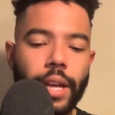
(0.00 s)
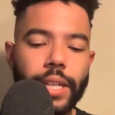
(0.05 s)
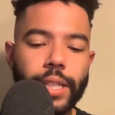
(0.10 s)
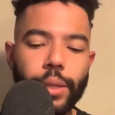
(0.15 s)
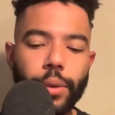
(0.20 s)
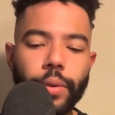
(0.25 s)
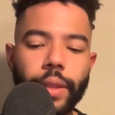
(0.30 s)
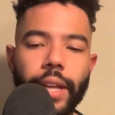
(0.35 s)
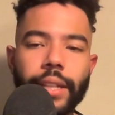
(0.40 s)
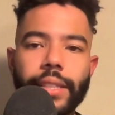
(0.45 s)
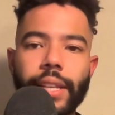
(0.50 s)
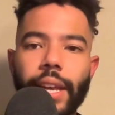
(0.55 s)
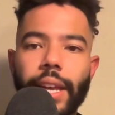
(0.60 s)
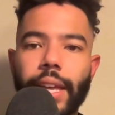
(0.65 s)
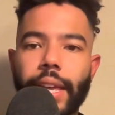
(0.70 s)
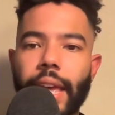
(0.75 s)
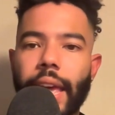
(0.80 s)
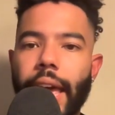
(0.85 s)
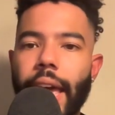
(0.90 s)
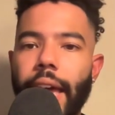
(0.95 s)
Someone that's
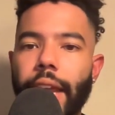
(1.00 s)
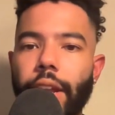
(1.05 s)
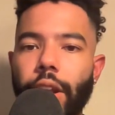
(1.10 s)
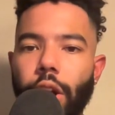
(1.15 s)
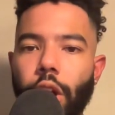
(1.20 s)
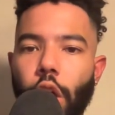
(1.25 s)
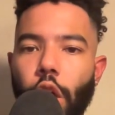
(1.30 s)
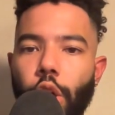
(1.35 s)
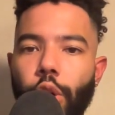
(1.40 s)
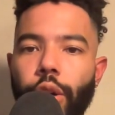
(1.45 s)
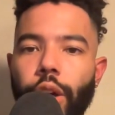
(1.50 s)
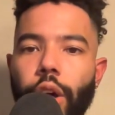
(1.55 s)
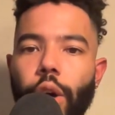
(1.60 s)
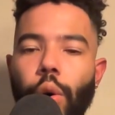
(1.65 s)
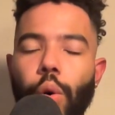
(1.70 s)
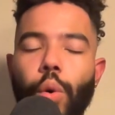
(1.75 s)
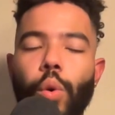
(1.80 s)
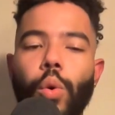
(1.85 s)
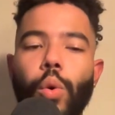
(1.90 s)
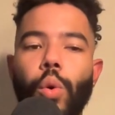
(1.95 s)
like
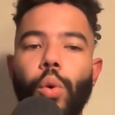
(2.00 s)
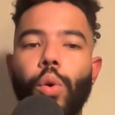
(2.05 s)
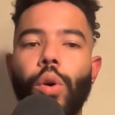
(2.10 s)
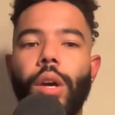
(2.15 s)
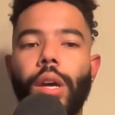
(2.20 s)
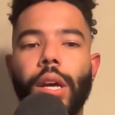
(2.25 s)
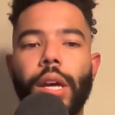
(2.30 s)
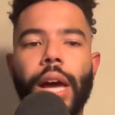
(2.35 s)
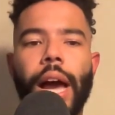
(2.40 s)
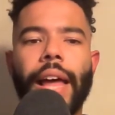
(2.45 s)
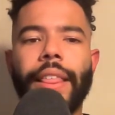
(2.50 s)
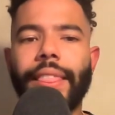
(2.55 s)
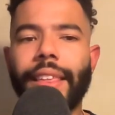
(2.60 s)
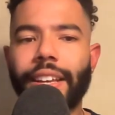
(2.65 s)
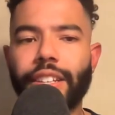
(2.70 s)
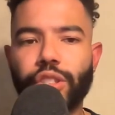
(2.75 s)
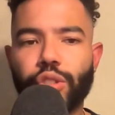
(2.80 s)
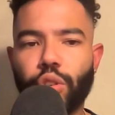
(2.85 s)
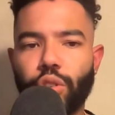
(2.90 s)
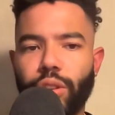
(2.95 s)
Candelario, who I
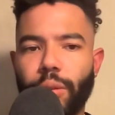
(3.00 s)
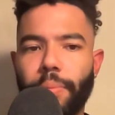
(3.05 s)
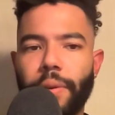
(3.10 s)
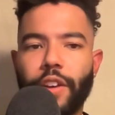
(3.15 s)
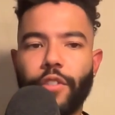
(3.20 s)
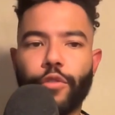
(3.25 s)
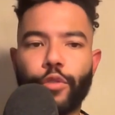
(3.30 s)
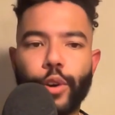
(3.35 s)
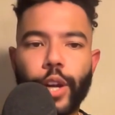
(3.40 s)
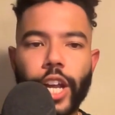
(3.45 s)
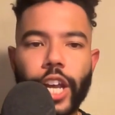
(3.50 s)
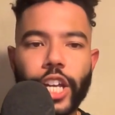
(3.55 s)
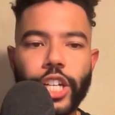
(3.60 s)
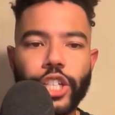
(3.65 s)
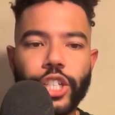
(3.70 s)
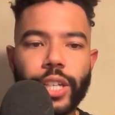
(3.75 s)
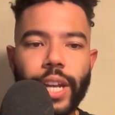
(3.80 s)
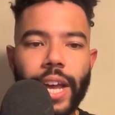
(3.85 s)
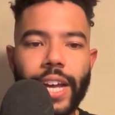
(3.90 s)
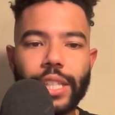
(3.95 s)
think is going to be a free
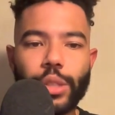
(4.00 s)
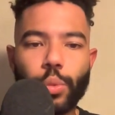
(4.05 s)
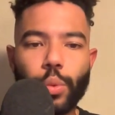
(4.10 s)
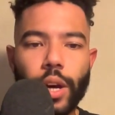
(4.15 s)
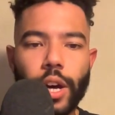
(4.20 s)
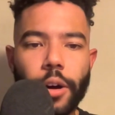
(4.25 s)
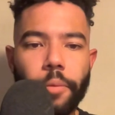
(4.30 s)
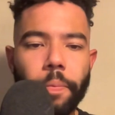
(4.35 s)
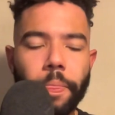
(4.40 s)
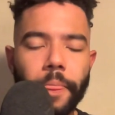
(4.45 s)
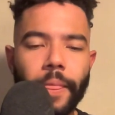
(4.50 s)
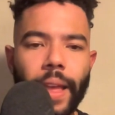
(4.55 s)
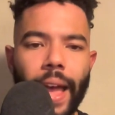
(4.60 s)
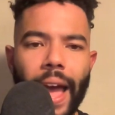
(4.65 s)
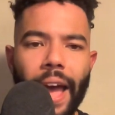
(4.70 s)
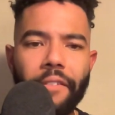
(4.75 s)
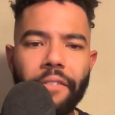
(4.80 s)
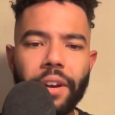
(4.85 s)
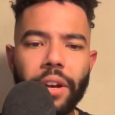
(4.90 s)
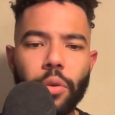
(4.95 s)
agent as well.
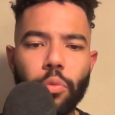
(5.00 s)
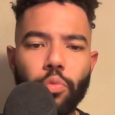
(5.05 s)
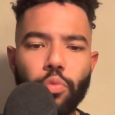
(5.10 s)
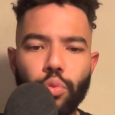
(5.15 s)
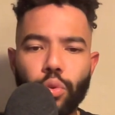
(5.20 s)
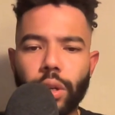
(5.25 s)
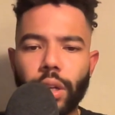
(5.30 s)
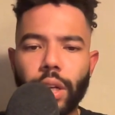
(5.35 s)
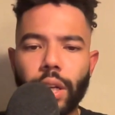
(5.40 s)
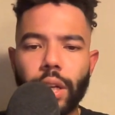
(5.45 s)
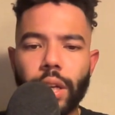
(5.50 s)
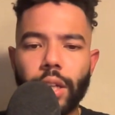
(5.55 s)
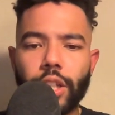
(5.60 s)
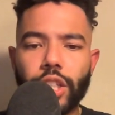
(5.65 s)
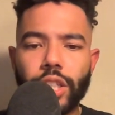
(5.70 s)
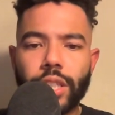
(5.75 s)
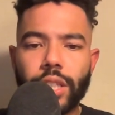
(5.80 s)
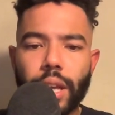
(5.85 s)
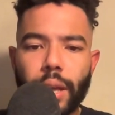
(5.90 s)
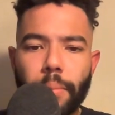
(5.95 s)
Having a really,
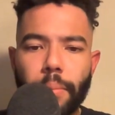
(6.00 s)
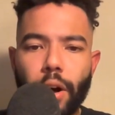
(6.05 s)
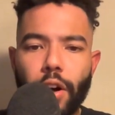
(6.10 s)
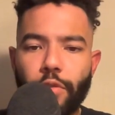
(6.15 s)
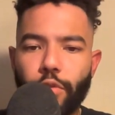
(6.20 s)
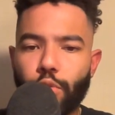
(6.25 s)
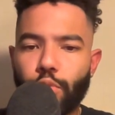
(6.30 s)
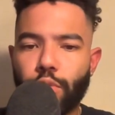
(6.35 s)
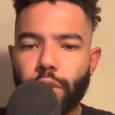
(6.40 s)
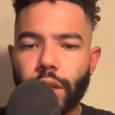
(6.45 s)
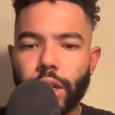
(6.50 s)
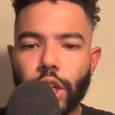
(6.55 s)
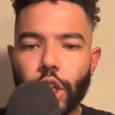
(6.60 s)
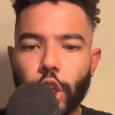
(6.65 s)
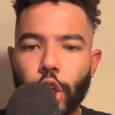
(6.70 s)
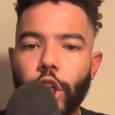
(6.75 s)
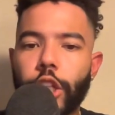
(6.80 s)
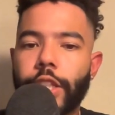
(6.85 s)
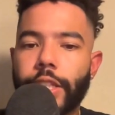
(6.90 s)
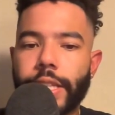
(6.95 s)
just came off a really
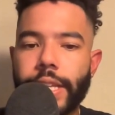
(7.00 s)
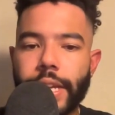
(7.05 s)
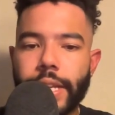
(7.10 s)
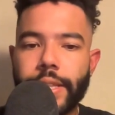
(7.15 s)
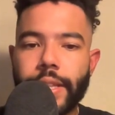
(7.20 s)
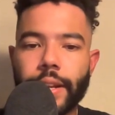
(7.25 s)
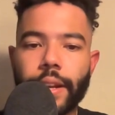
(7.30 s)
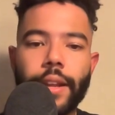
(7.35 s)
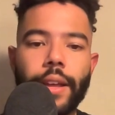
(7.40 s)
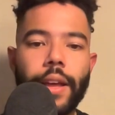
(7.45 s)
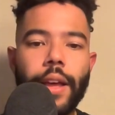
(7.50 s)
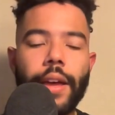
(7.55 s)
good season.